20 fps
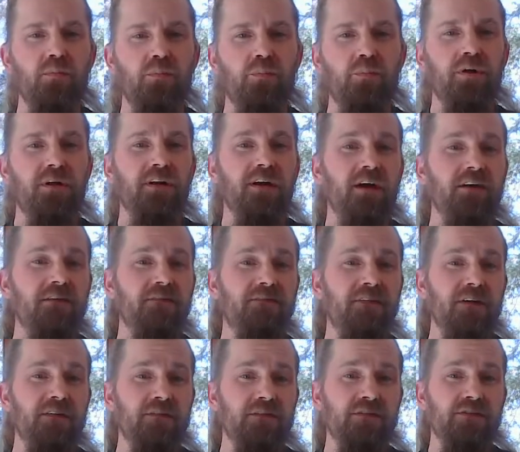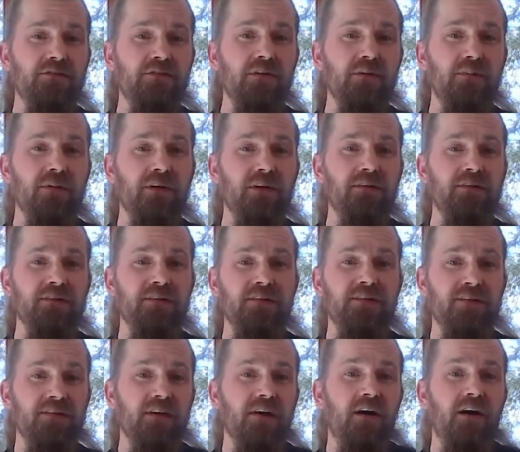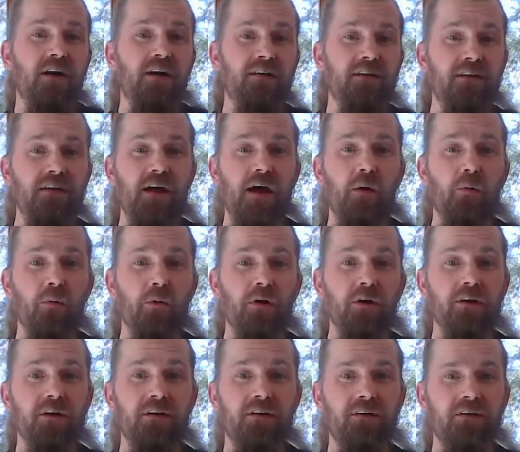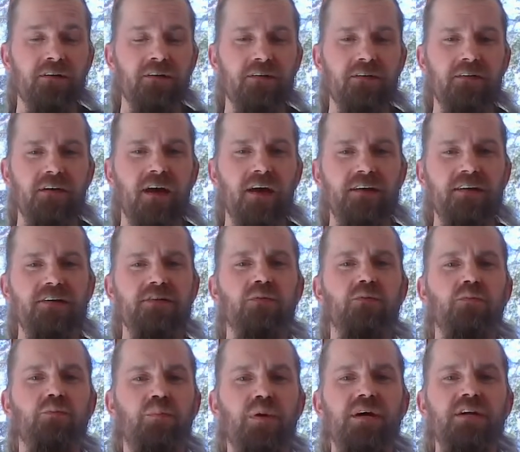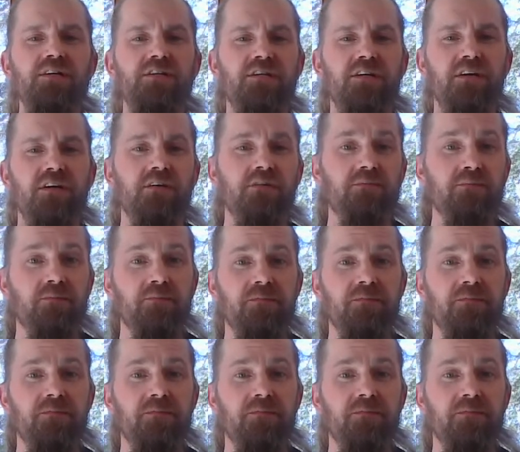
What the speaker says: putting on your favorite streaming network and just binging